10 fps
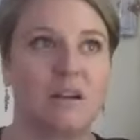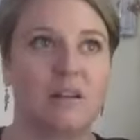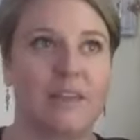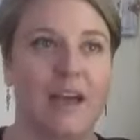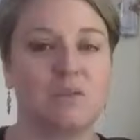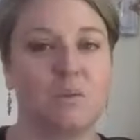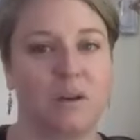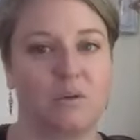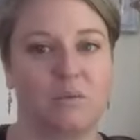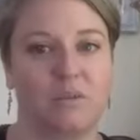that's what
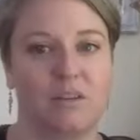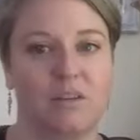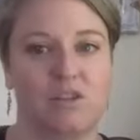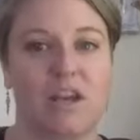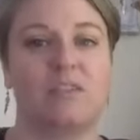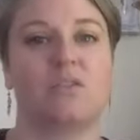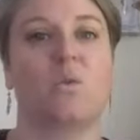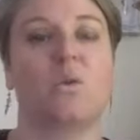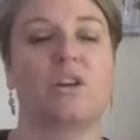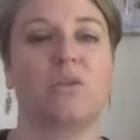I would really suggest,
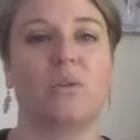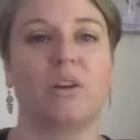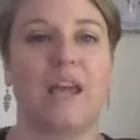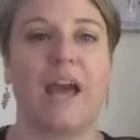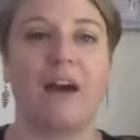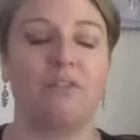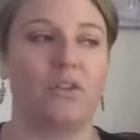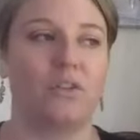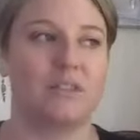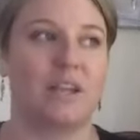or you already have all
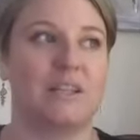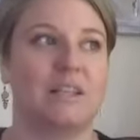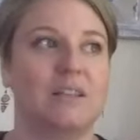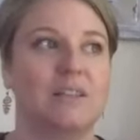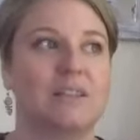those ideas.